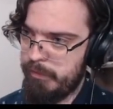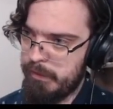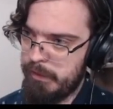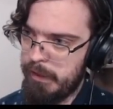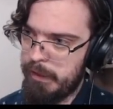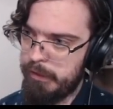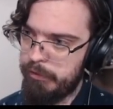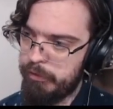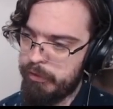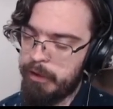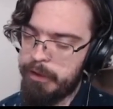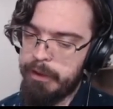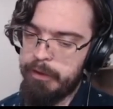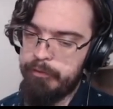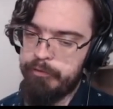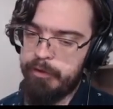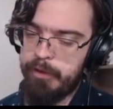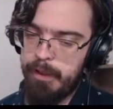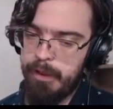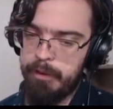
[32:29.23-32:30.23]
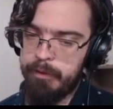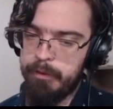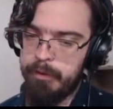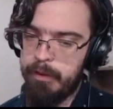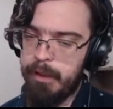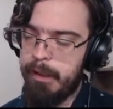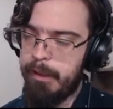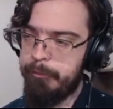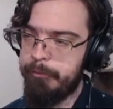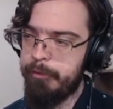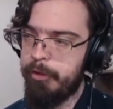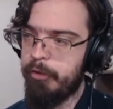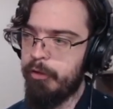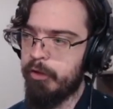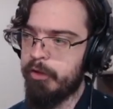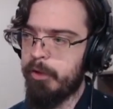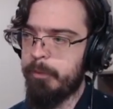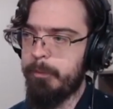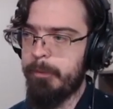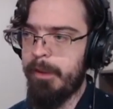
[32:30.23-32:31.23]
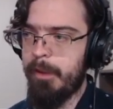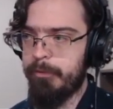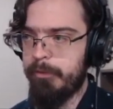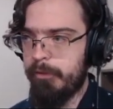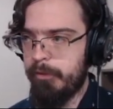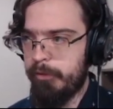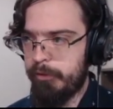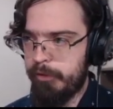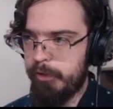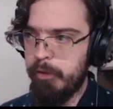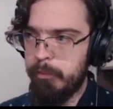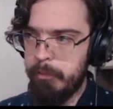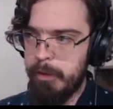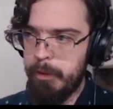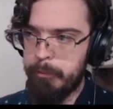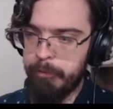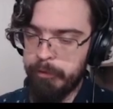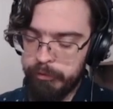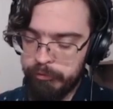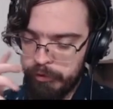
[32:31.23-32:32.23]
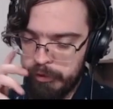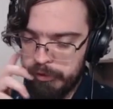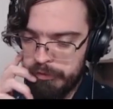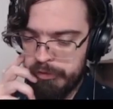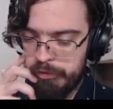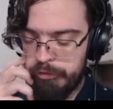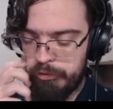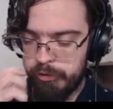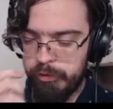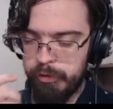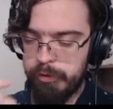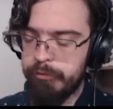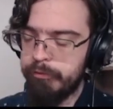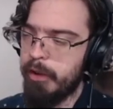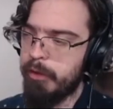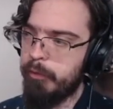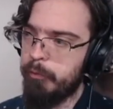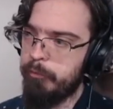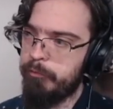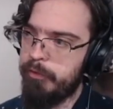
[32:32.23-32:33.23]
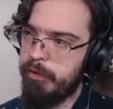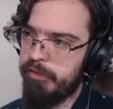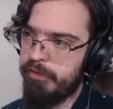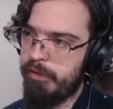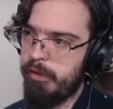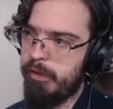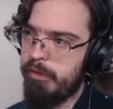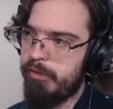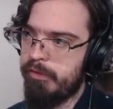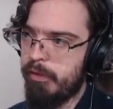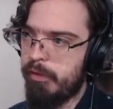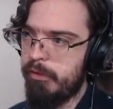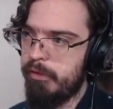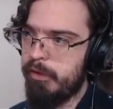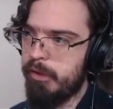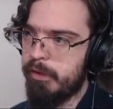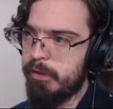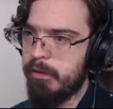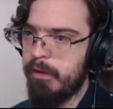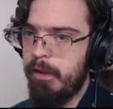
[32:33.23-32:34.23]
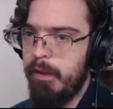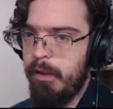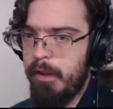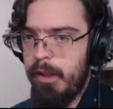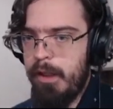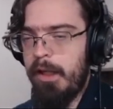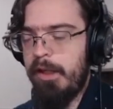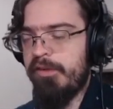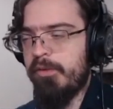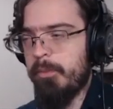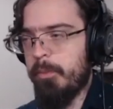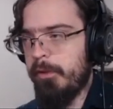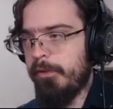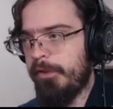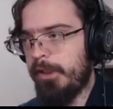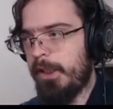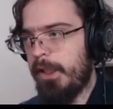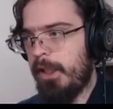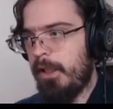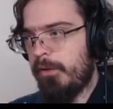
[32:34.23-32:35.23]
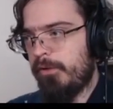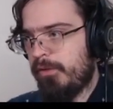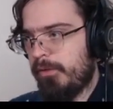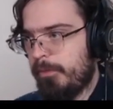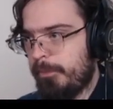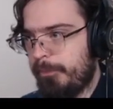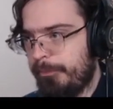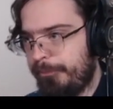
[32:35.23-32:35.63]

And you kind of have to count. You're not going to be able to look at your memory addresses during a run, obviously, so it's a bit of a guess.